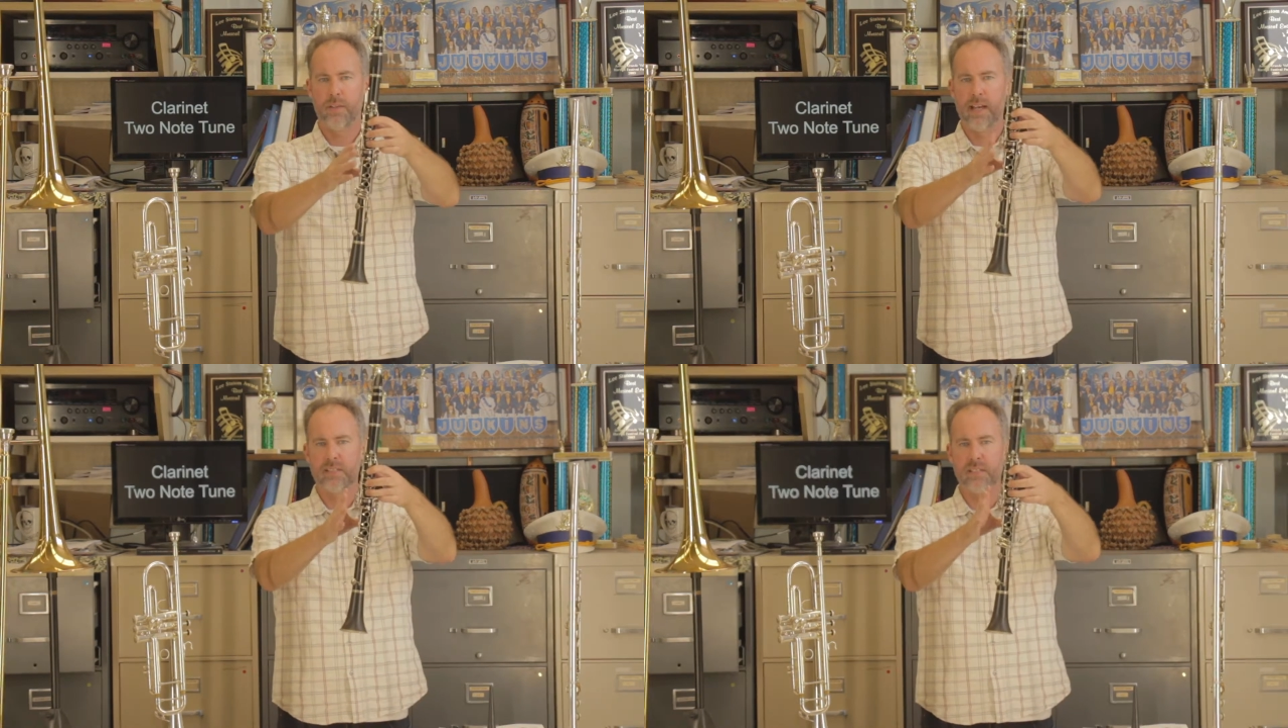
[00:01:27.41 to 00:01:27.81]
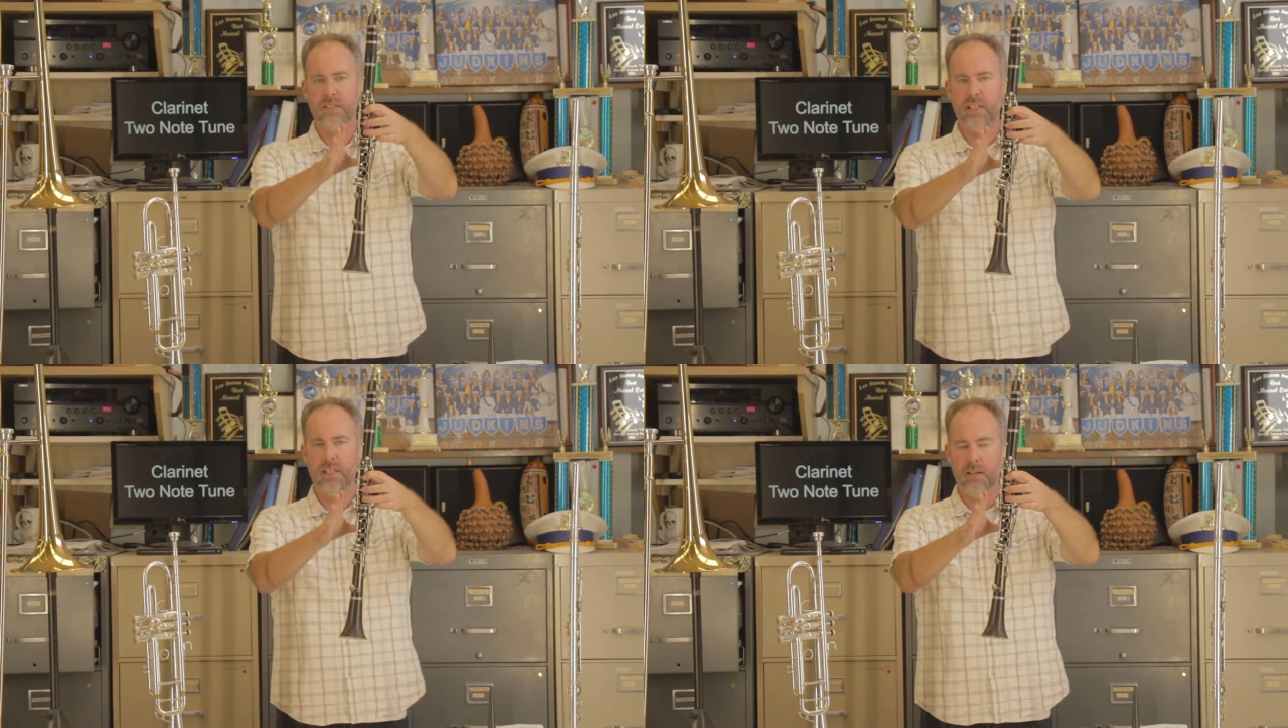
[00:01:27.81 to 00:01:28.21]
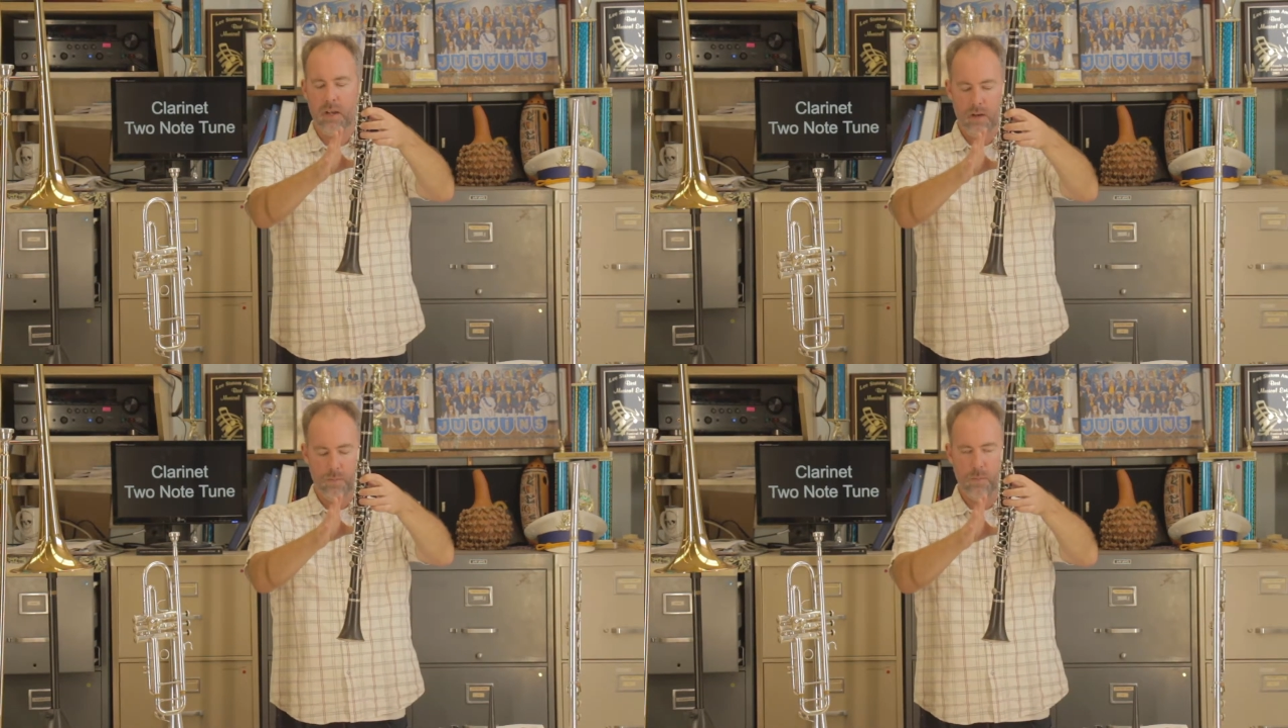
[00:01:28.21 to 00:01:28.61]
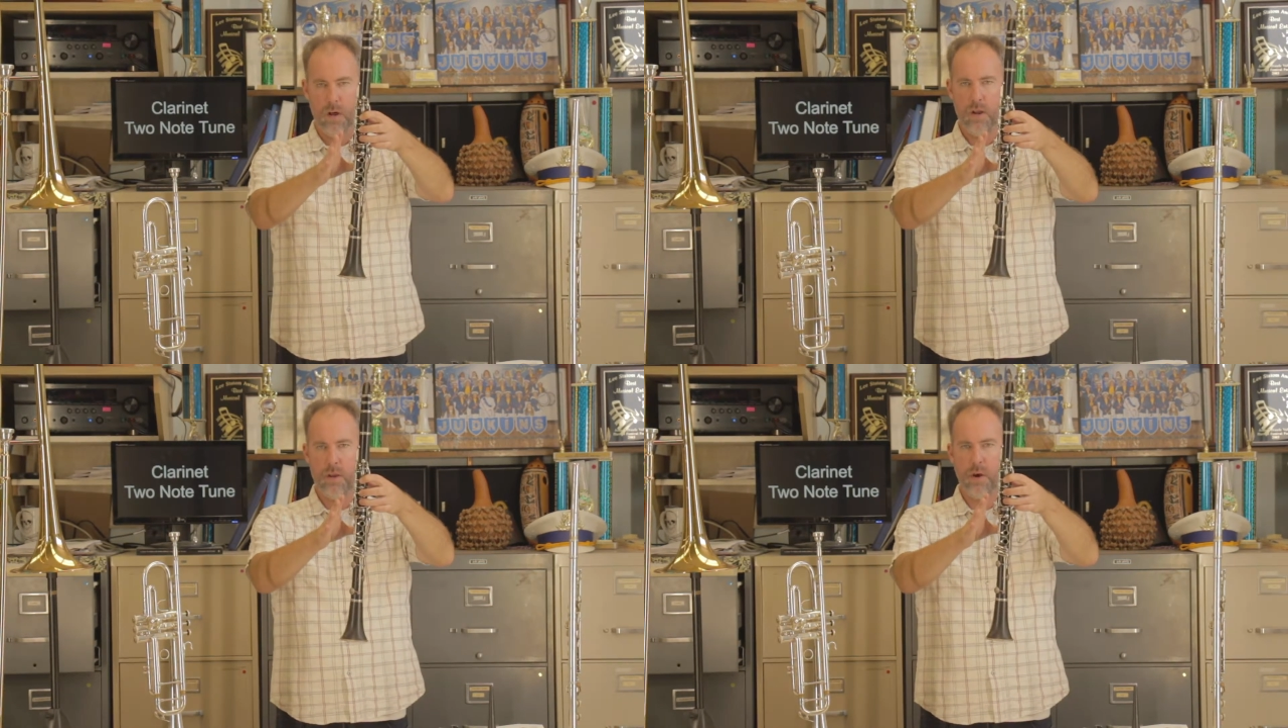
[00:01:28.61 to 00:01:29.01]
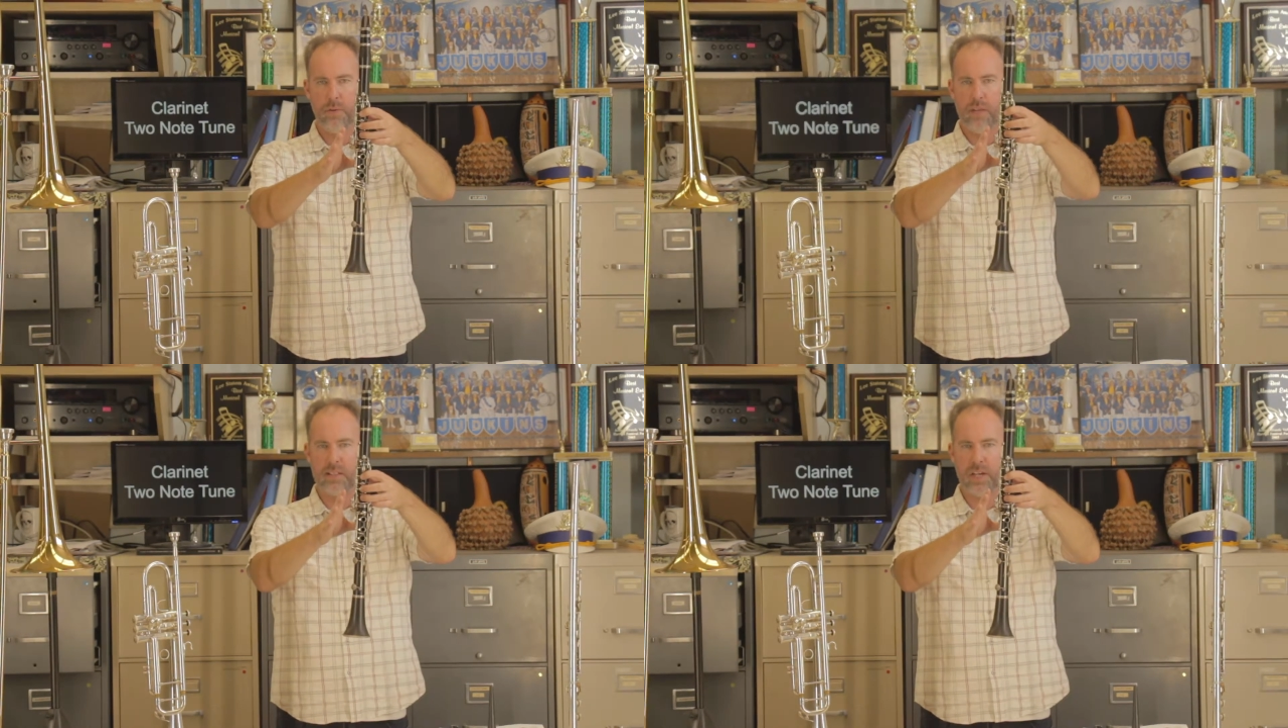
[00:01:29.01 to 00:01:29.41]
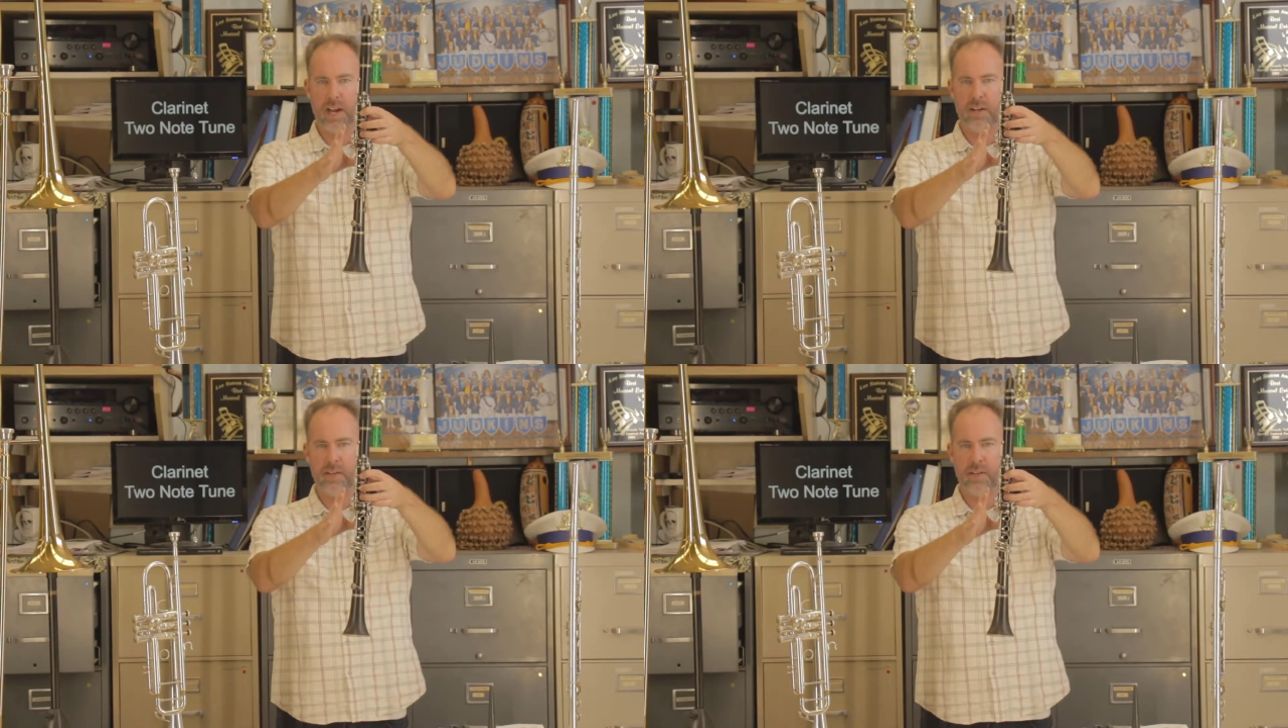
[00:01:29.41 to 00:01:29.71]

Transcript: That's a C. One note that's higher